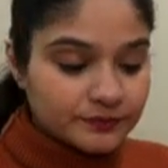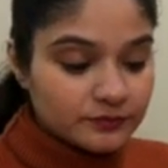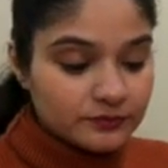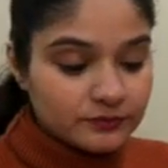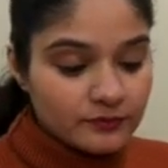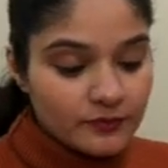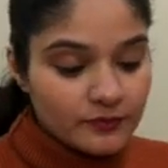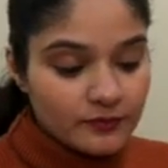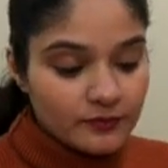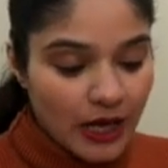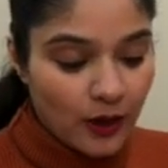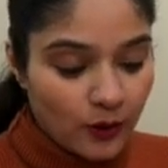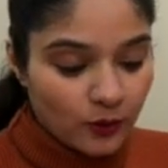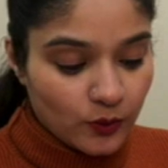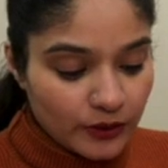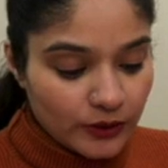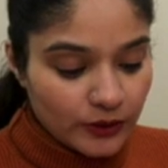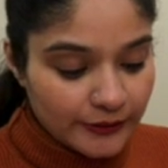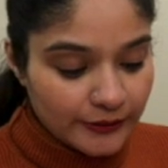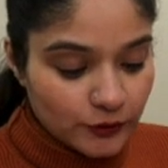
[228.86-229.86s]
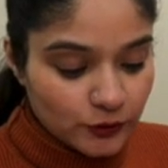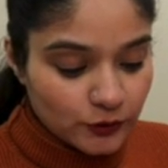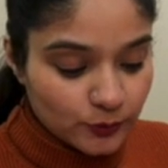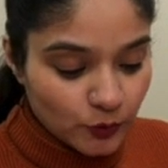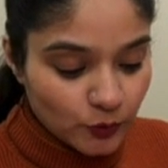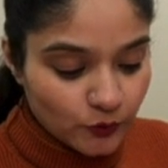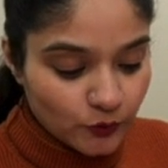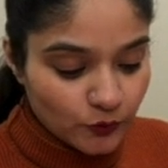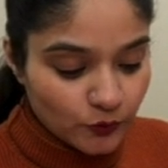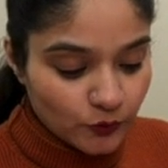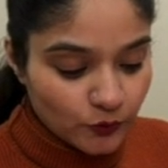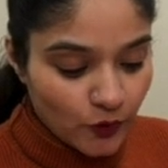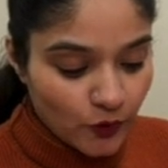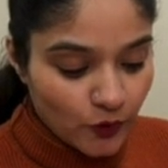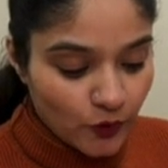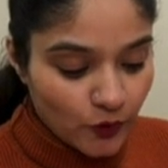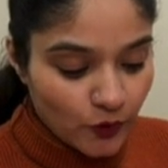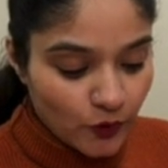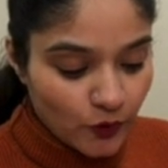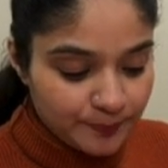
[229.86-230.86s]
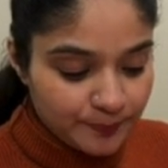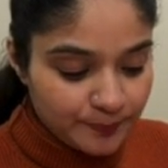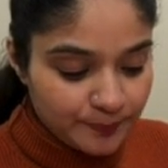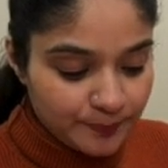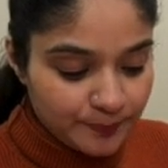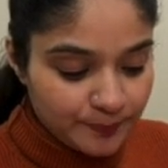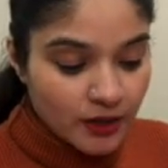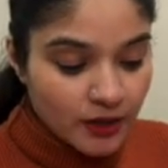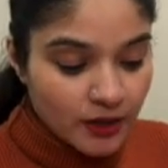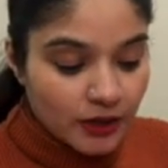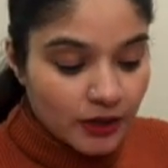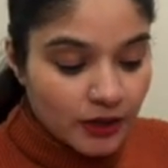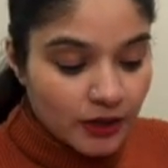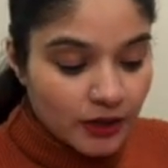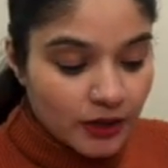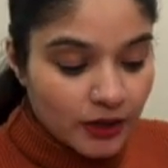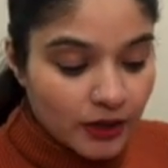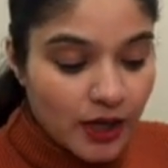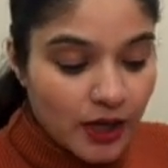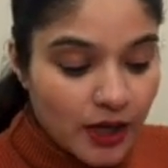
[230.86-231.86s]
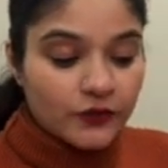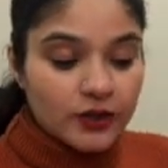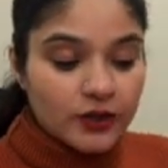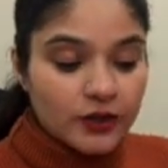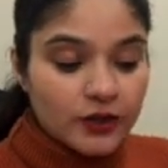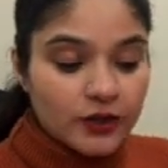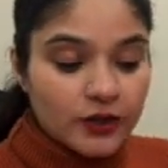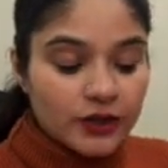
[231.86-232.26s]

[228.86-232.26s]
Now let's move on. Now the first,